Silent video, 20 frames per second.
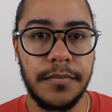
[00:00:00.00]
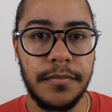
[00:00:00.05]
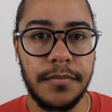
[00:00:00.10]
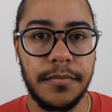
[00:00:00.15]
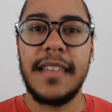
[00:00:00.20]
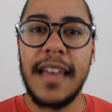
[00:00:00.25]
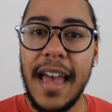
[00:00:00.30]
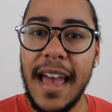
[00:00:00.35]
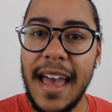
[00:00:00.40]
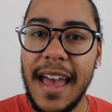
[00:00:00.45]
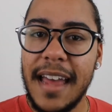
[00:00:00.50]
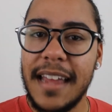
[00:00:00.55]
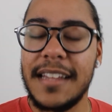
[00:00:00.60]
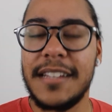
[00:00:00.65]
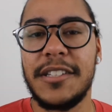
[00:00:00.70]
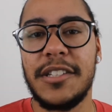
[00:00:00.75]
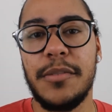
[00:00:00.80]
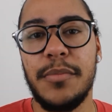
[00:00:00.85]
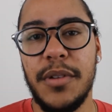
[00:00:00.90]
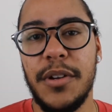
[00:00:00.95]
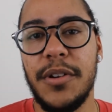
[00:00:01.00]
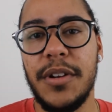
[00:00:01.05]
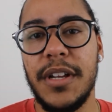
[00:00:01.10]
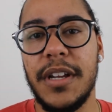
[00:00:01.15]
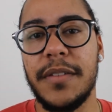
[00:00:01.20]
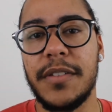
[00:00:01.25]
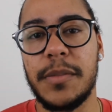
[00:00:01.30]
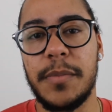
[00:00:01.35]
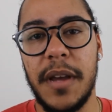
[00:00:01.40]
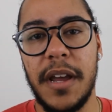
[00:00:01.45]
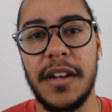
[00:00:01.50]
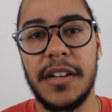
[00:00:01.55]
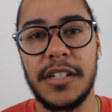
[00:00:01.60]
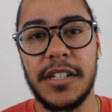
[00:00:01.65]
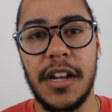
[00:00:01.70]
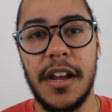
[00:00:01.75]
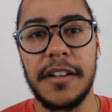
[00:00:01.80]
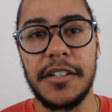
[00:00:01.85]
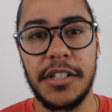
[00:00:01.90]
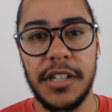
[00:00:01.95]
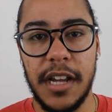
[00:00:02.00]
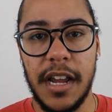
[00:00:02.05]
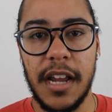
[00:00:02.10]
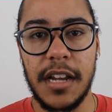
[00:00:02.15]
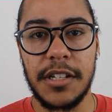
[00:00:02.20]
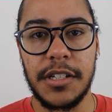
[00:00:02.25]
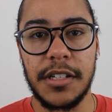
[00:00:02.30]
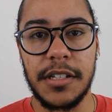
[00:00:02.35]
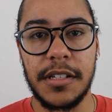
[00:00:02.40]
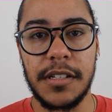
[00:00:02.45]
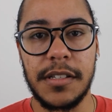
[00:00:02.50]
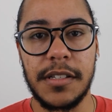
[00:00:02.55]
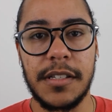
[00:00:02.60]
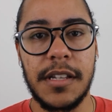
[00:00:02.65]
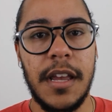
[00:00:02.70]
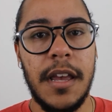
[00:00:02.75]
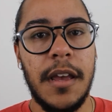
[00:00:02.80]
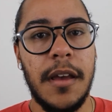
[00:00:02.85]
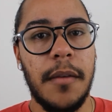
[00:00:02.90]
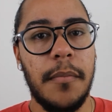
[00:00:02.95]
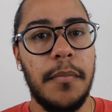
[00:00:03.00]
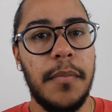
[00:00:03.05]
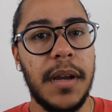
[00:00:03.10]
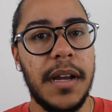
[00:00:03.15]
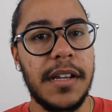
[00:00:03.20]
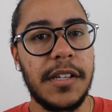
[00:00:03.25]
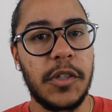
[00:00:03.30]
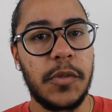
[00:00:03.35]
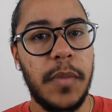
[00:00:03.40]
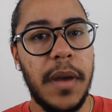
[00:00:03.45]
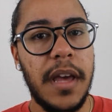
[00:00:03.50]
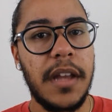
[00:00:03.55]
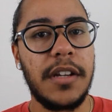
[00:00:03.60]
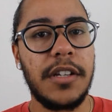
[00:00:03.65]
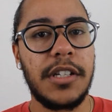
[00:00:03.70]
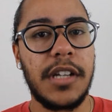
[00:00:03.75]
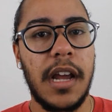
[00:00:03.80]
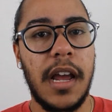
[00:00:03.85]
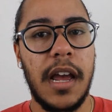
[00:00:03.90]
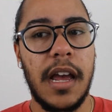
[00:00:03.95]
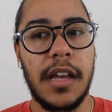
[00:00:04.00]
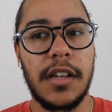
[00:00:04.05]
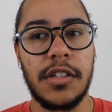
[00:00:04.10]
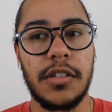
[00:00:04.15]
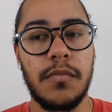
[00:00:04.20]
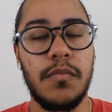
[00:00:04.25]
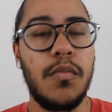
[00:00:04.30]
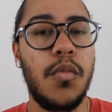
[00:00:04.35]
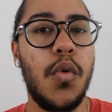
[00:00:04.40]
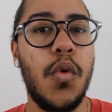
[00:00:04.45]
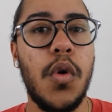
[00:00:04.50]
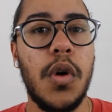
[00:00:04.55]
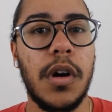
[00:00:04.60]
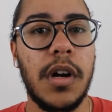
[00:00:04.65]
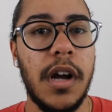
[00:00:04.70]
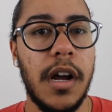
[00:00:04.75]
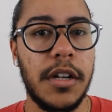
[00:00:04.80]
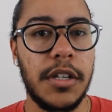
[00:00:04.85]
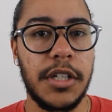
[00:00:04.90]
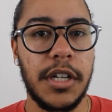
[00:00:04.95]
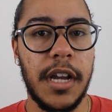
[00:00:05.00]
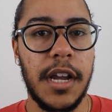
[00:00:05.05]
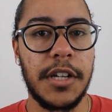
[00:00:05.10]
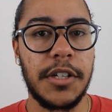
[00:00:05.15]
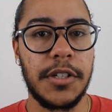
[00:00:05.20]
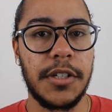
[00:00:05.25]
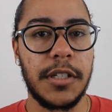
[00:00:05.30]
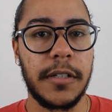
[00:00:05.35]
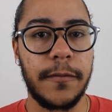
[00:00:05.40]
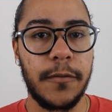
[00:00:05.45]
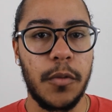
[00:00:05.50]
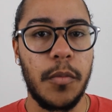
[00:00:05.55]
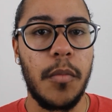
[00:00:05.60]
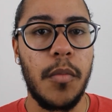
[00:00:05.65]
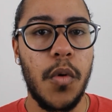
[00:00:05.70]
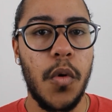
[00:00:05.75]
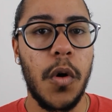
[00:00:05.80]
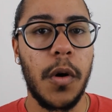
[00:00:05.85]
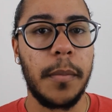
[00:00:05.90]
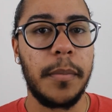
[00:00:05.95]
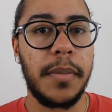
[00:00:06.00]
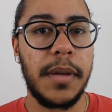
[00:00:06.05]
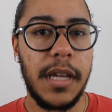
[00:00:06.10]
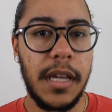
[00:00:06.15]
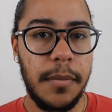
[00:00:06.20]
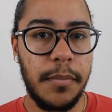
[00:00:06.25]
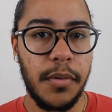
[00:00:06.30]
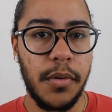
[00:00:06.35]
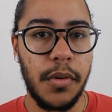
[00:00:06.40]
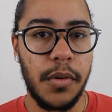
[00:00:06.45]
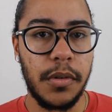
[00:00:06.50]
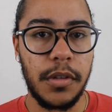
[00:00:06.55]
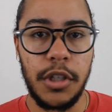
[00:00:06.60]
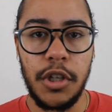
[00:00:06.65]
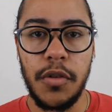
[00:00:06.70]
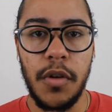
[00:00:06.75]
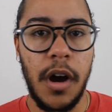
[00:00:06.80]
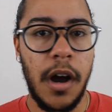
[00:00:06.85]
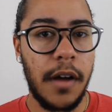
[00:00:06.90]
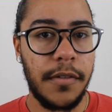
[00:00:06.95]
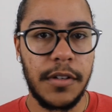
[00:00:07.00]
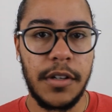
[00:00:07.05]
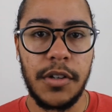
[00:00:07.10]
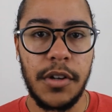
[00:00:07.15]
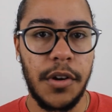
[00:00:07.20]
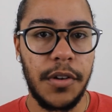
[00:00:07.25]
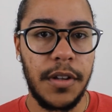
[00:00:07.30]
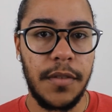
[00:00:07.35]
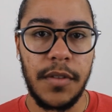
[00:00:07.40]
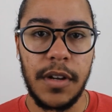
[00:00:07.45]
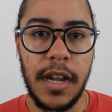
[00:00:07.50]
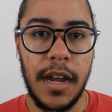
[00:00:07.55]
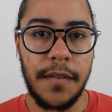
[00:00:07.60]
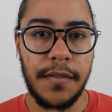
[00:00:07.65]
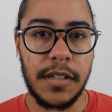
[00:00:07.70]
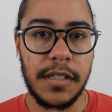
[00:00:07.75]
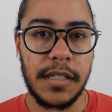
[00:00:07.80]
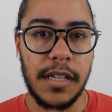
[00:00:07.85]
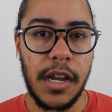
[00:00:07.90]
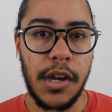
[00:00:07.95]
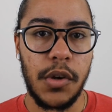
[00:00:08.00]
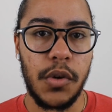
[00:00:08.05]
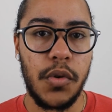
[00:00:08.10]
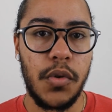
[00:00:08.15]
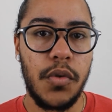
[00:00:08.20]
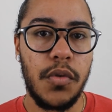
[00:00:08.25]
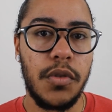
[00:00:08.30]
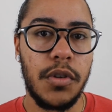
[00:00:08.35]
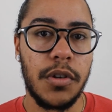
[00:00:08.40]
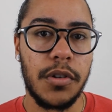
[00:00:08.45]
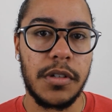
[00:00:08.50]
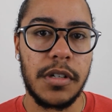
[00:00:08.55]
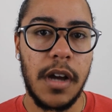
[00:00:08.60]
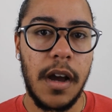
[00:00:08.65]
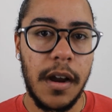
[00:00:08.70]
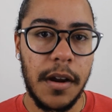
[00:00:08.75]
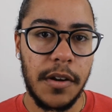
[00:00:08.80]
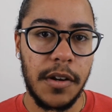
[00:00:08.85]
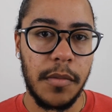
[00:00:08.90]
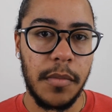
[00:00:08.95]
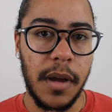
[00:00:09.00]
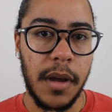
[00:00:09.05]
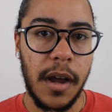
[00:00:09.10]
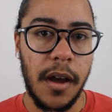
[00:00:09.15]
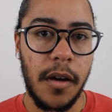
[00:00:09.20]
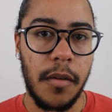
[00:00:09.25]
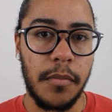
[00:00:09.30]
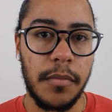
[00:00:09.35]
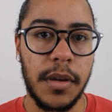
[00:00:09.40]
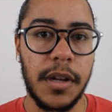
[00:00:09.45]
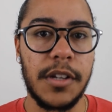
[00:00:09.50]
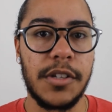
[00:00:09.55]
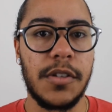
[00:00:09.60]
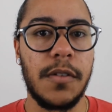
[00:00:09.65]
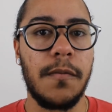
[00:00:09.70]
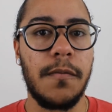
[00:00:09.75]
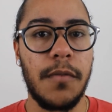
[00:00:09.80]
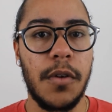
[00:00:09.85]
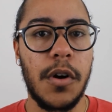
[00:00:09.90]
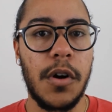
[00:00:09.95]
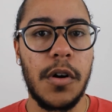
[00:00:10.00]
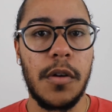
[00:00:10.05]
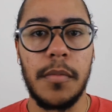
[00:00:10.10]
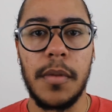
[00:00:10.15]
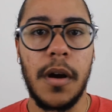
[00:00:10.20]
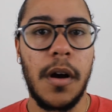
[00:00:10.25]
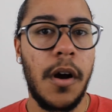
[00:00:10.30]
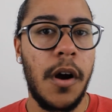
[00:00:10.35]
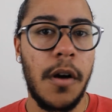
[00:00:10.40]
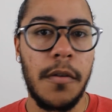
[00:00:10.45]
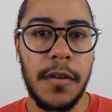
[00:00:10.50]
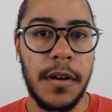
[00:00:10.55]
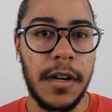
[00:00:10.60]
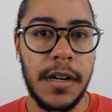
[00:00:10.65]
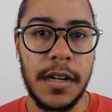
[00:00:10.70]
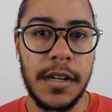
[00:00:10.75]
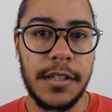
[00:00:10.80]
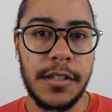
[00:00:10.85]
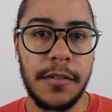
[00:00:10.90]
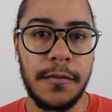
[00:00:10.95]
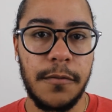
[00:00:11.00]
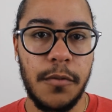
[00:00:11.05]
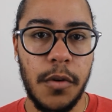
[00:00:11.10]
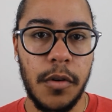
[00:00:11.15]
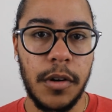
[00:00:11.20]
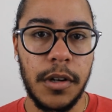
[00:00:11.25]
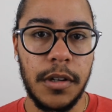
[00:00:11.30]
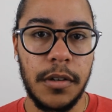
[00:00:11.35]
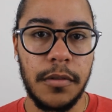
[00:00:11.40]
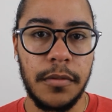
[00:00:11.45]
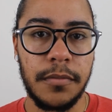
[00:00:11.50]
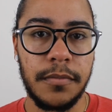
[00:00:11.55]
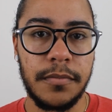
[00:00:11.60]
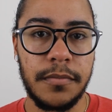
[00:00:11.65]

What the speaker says: That is the beauty of Spanish conjugations. Because Spanish has more conjugations for more people, you often don't even have to say who you're talking about because the verb already does it for you.